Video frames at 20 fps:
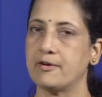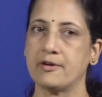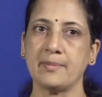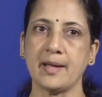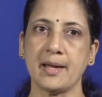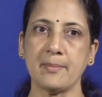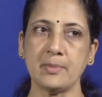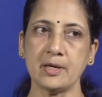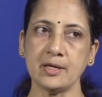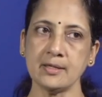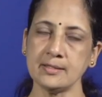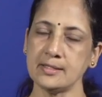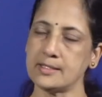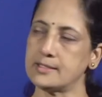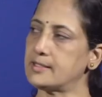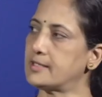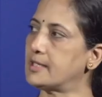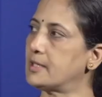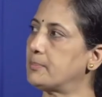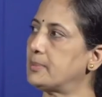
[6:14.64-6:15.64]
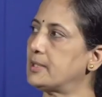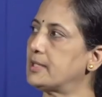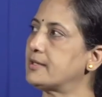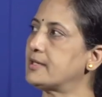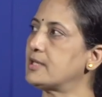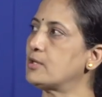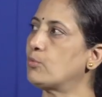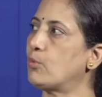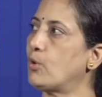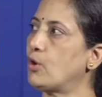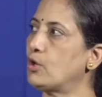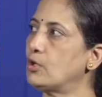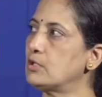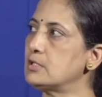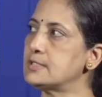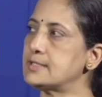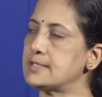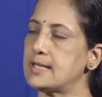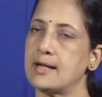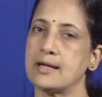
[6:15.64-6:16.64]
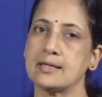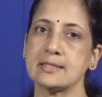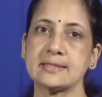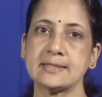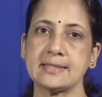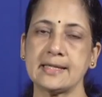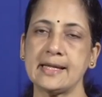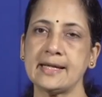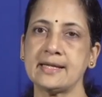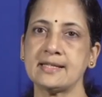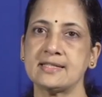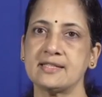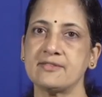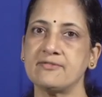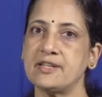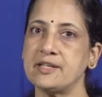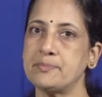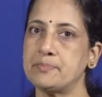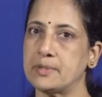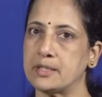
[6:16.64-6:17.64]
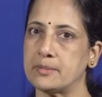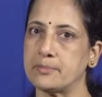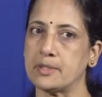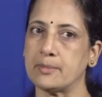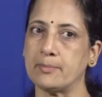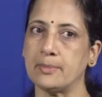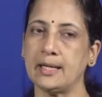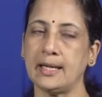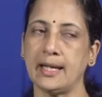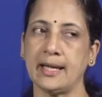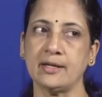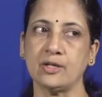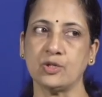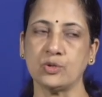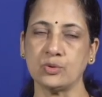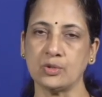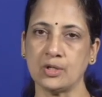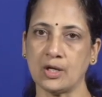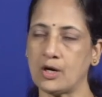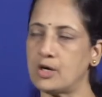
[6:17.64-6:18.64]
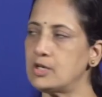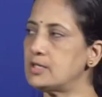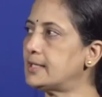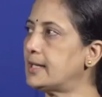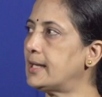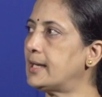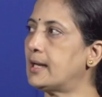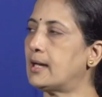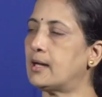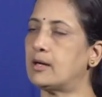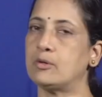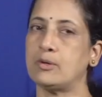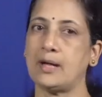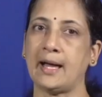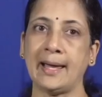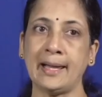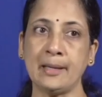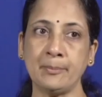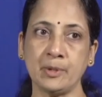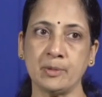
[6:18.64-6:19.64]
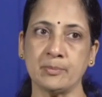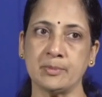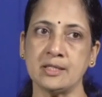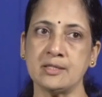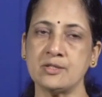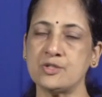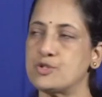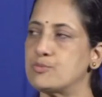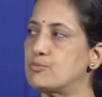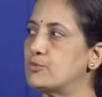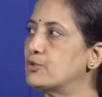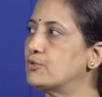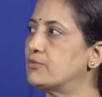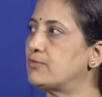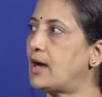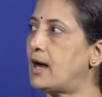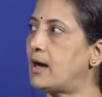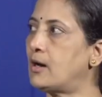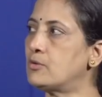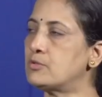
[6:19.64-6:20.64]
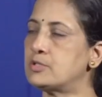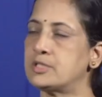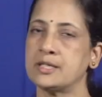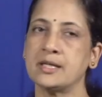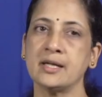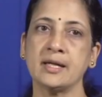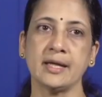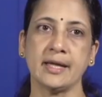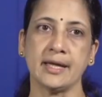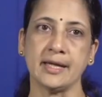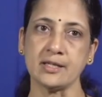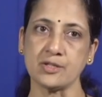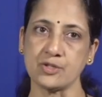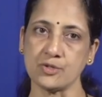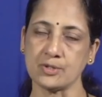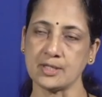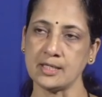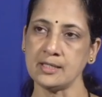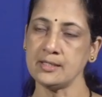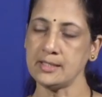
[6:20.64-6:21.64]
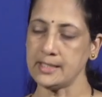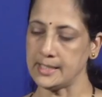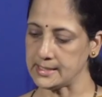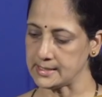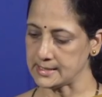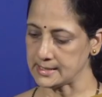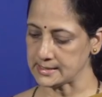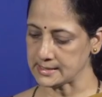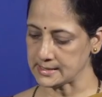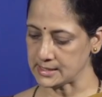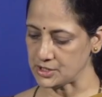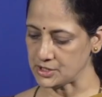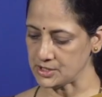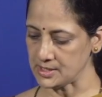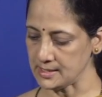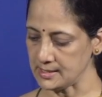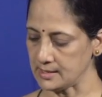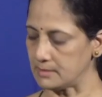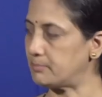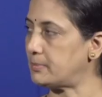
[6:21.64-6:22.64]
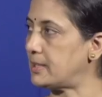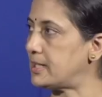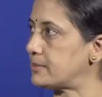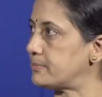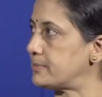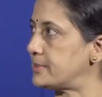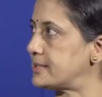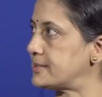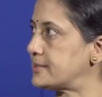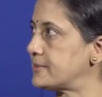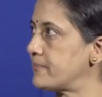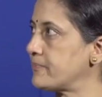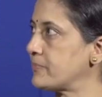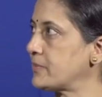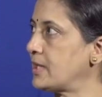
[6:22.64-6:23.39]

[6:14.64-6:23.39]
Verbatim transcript: Remember that the capillary walls are selectively permeable and do not allow albumin to move out into the interstitial compartment.